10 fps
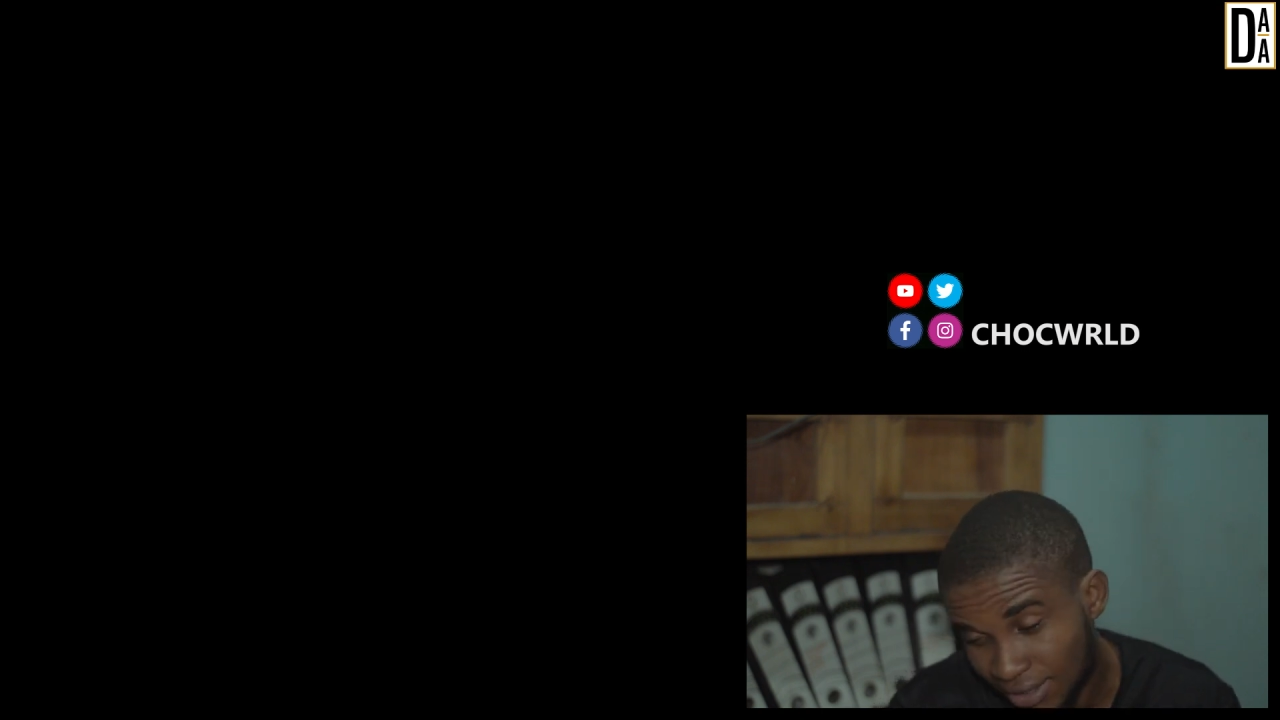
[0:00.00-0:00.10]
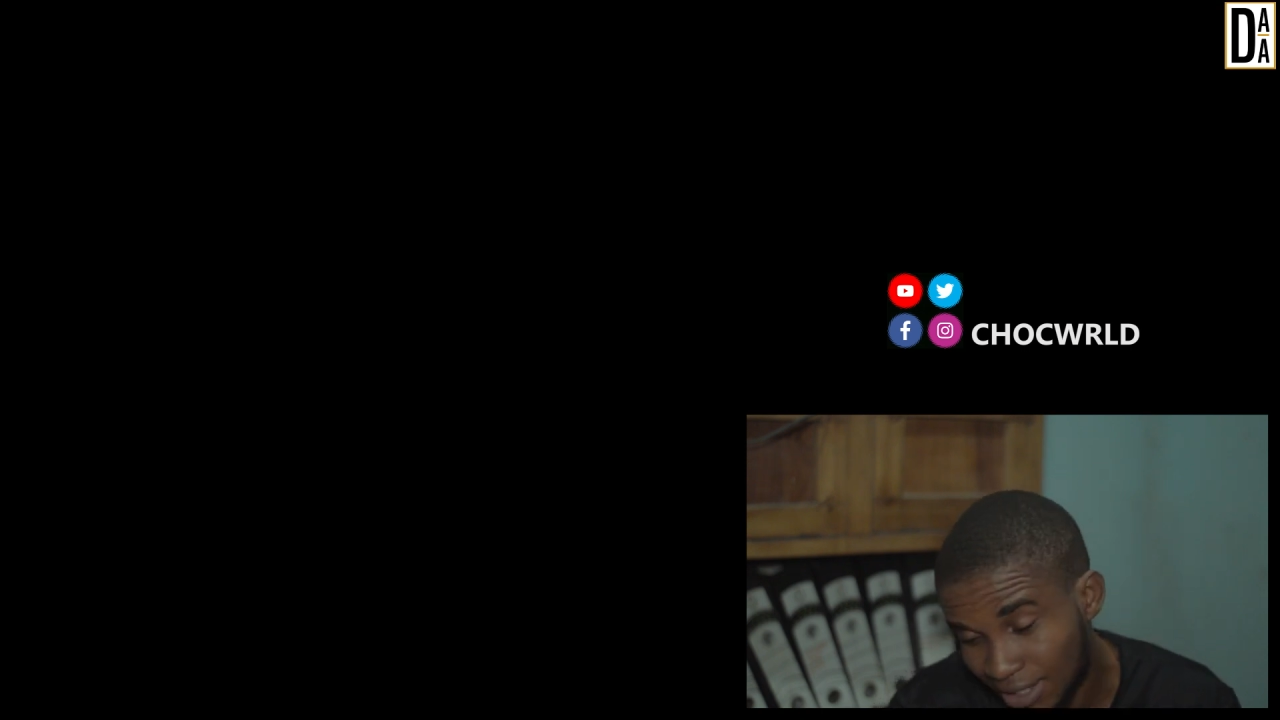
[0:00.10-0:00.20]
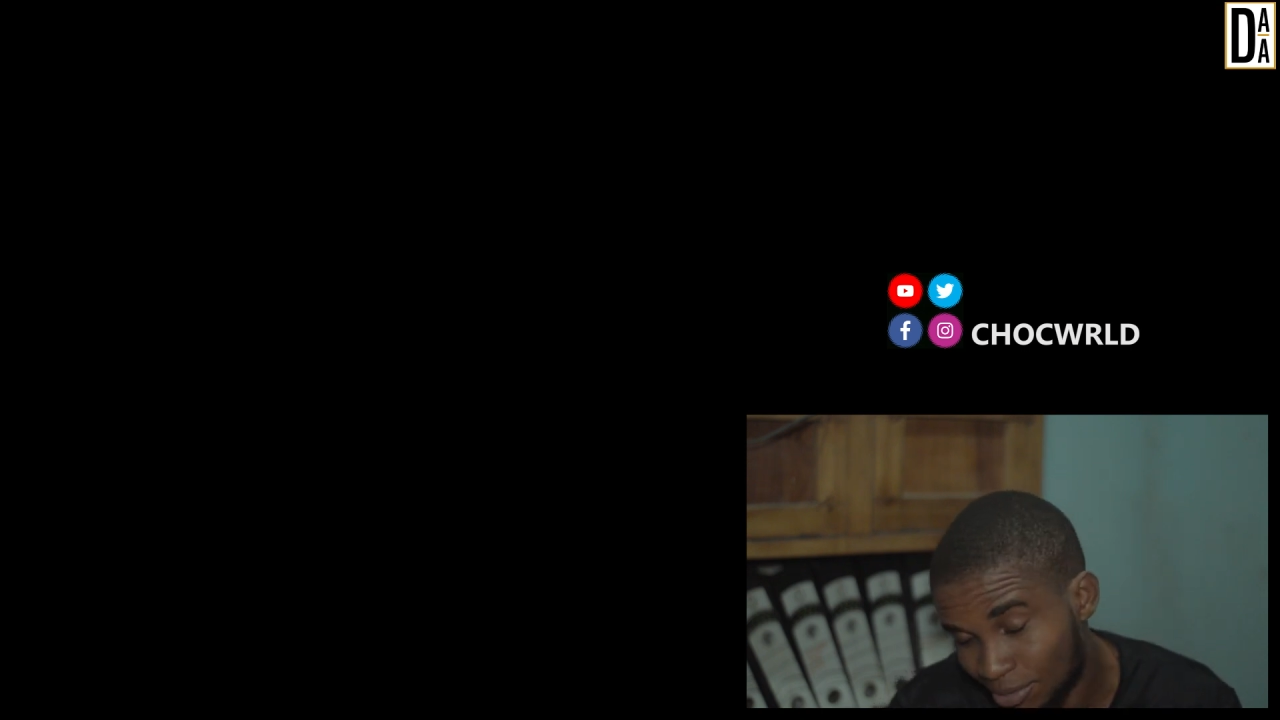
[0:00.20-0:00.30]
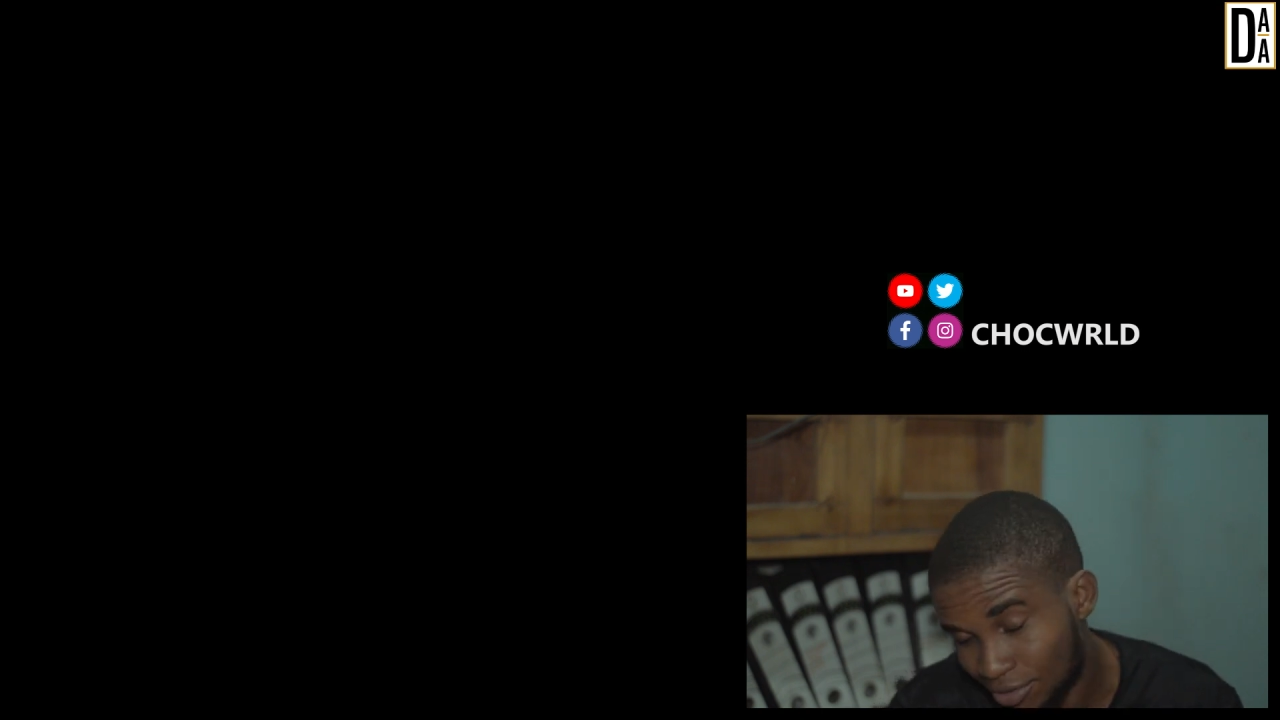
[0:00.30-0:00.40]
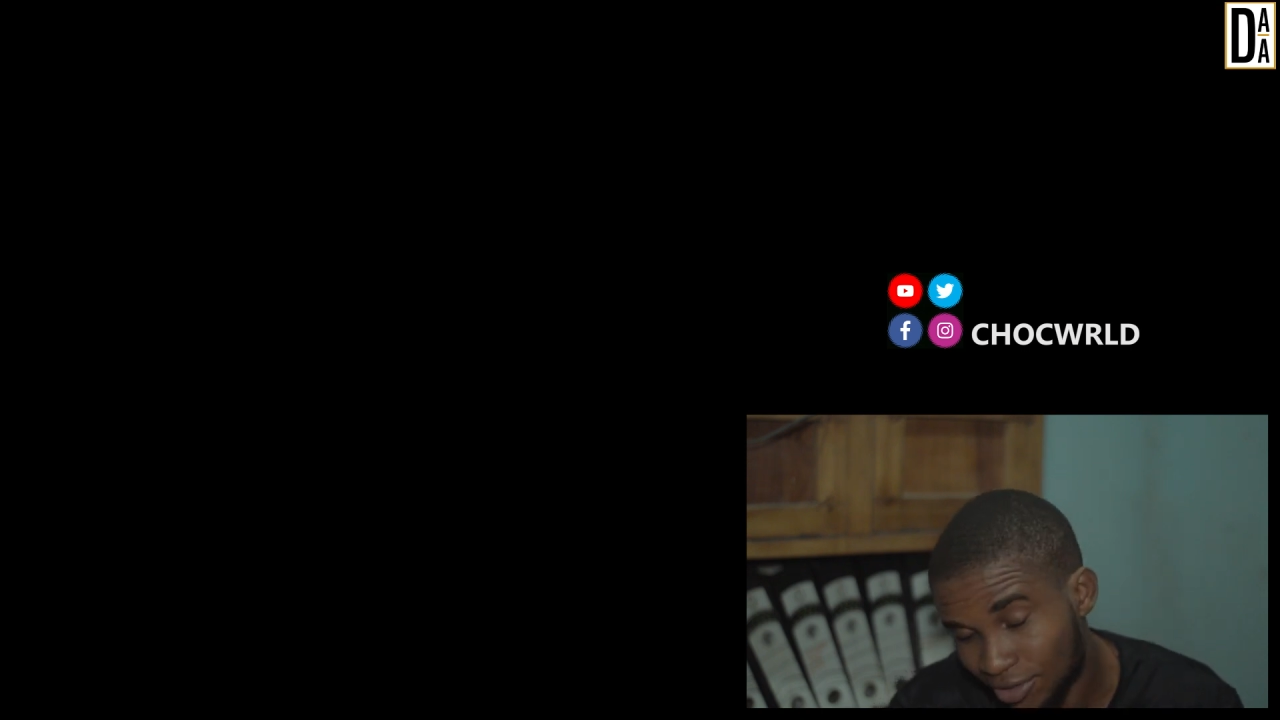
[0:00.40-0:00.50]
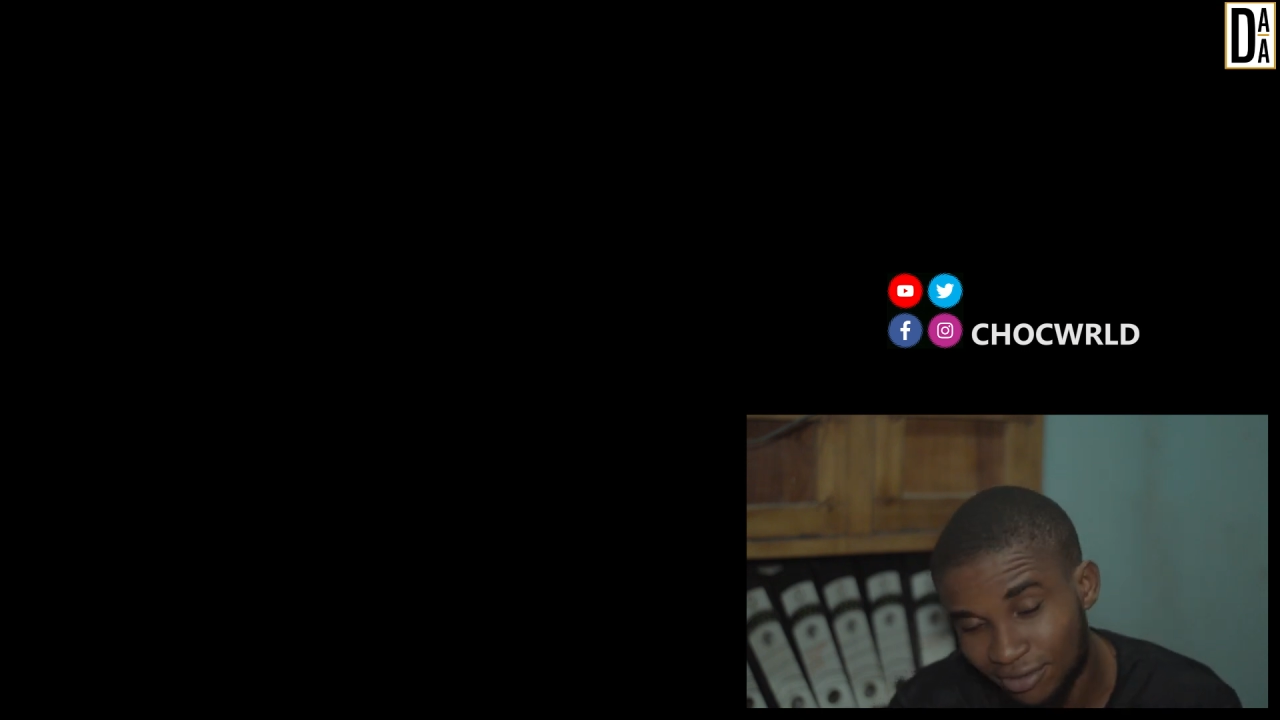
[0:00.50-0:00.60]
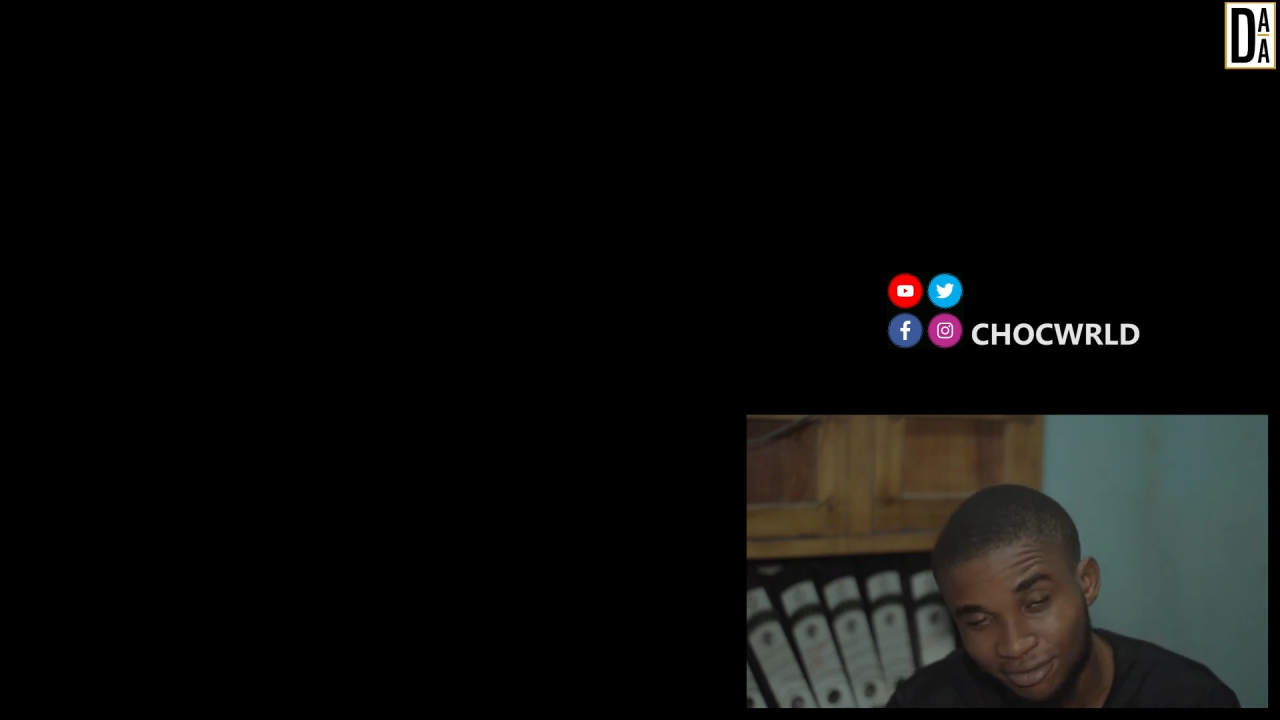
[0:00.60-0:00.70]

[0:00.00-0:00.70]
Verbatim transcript: i'm going